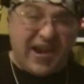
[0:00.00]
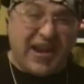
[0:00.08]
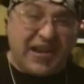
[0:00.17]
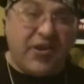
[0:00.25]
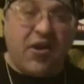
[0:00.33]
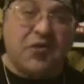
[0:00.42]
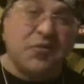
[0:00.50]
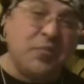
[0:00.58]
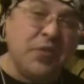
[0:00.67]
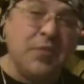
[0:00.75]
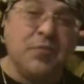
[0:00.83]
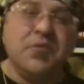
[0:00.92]
trying to like talk to
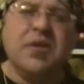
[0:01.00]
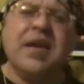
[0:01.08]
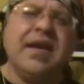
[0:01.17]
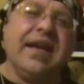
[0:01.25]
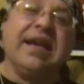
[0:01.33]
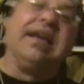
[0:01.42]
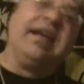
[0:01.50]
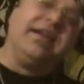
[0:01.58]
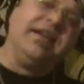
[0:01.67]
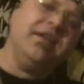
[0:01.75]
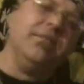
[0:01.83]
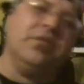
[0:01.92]
people
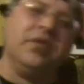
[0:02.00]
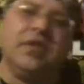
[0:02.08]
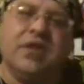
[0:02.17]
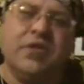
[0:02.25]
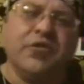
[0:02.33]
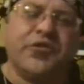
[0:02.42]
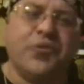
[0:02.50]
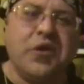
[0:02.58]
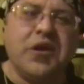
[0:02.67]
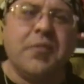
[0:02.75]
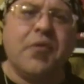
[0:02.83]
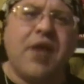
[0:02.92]
and get them to, you know,
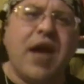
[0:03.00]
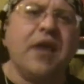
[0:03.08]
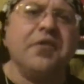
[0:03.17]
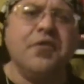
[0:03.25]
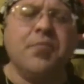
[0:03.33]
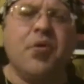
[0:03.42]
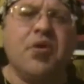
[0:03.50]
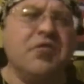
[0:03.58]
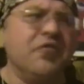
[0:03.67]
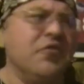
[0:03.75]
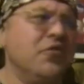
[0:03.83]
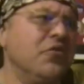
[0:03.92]
swing them around to your
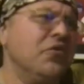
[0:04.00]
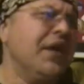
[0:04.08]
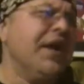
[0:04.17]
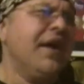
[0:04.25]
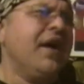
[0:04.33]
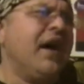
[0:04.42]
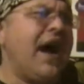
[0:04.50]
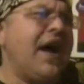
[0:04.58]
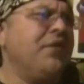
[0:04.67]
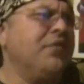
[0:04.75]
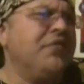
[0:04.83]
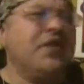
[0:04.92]
point of view.
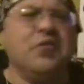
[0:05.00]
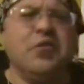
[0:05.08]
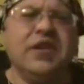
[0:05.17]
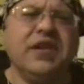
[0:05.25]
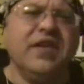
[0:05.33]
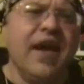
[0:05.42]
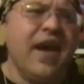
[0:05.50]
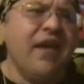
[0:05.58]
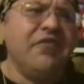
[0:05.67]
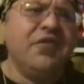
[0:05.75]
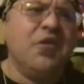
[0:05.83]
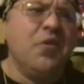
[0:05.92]
I don't think we need to
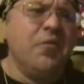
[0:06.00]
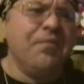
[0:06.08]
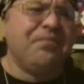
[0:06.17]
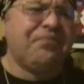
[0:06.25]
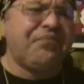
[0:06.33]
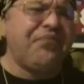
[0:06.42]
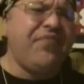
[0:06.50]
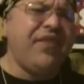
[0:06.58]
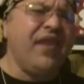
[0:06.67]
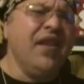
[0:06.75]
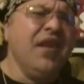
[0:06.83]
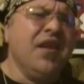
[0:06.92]
have, you know,
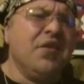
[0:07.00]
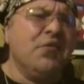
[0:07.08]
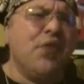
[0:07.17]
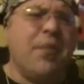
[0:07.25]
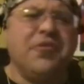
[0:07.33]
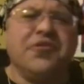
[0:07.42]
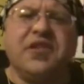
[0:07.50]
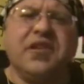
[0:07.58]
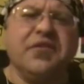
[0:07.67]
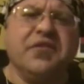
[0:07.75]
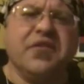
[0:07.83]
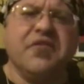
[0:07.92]

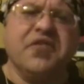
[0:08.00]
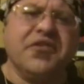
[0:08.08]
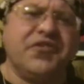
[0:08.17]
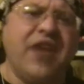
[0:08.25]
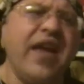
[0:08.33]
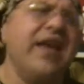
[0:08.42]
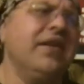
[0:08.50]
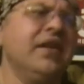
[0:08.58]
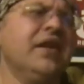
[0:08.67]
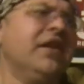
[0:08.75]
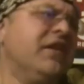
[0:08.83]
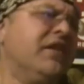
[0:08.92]
representatives of the state
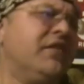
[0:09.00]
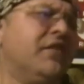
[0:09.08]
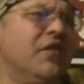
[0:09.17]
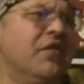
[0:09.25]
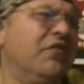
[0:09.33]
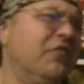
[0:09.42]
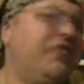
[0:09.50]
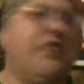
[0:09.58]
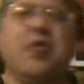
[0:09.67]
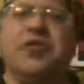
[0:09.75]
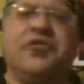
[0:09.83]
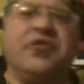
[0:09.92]
to
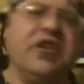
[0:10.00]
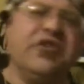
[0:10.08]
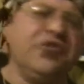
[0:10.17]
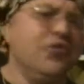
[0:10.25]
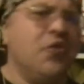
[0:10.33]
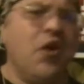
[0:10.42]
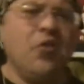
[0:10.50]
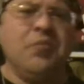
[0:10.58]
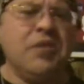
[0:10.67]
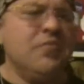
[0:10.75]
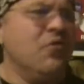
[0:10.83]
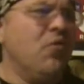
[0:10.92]
force the issue
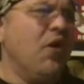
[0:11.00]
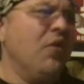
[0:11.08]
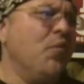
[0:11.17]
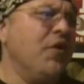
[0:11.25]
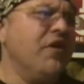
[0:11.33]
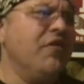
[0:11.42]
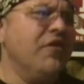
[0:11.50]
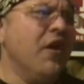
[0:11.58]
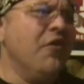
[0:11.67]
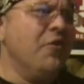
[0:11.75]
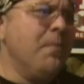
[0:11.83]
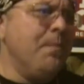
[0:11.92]
on people one way or the
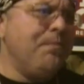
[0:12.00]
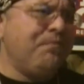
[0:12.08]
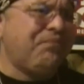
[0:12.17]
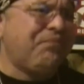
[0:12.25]
other.